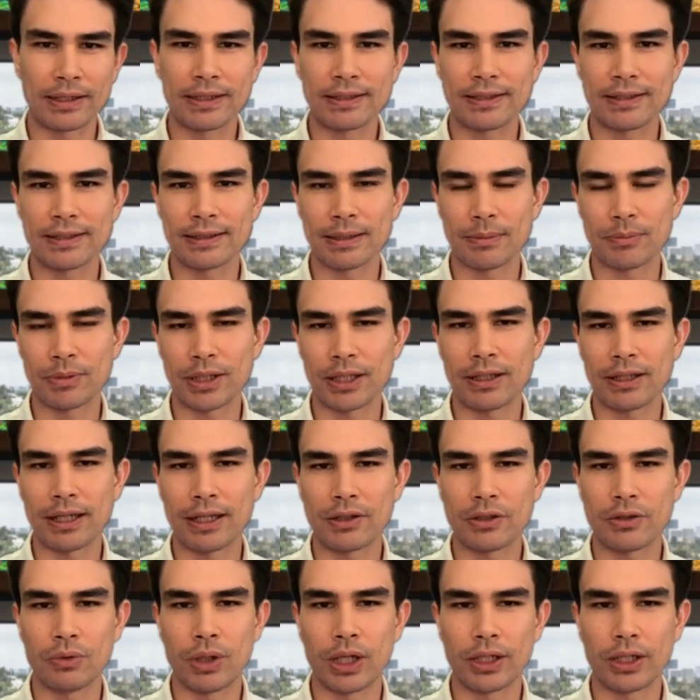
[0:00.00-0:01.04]
This is something
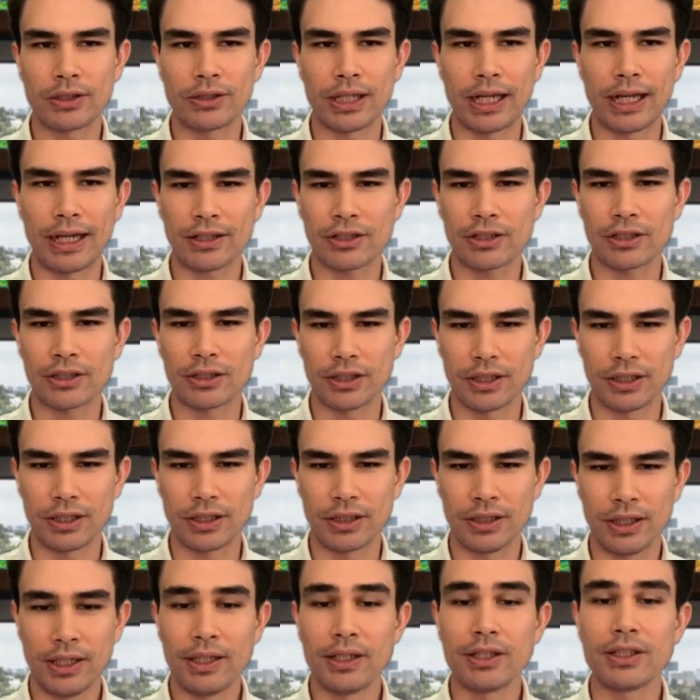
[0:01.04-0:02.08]
that you want to
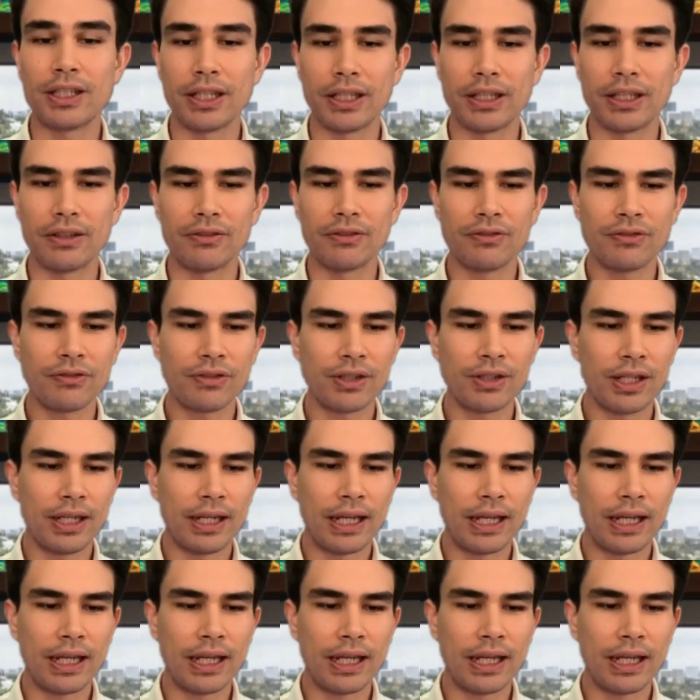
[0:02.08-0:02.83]
actually give.